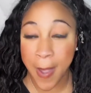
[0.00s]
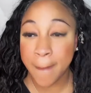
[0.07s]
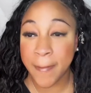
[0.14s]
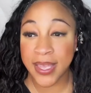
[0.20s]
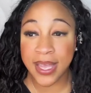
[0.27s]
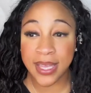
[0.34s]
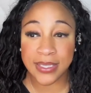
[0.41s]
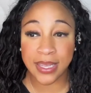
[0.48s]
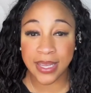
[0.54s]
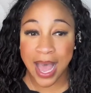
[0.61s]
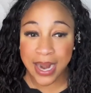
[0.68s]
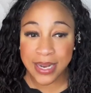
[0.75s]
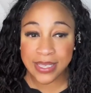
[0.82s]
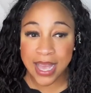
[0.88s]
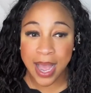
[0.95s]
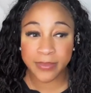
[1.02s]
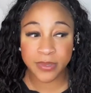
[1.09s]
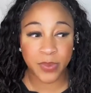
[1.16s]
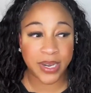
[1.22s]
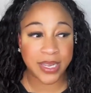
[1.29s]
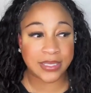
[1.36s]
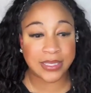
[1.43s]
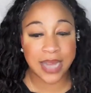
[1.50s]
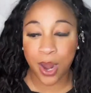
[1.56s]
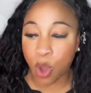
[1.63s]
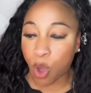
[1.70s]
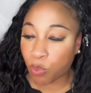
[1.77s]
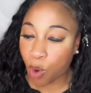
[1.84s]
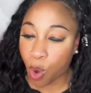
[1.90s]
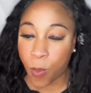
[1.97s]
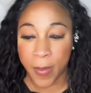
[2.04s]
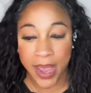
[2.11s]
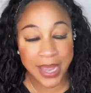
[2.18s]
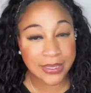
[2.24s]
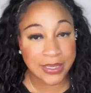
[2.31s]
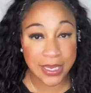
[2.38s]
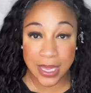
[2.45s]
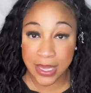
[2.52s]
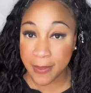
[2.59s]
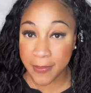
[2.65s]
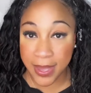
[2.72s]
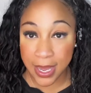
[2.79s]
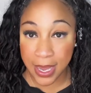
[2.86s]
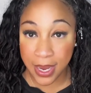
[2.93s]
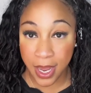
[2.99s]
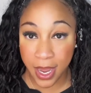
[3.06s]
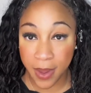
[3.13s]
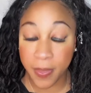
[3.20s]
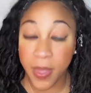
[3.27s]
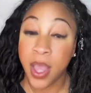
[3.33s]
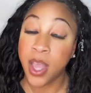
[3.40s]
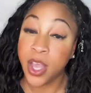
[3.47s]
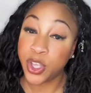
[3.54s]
Because a lot of times when it's not all romantic in the beginning,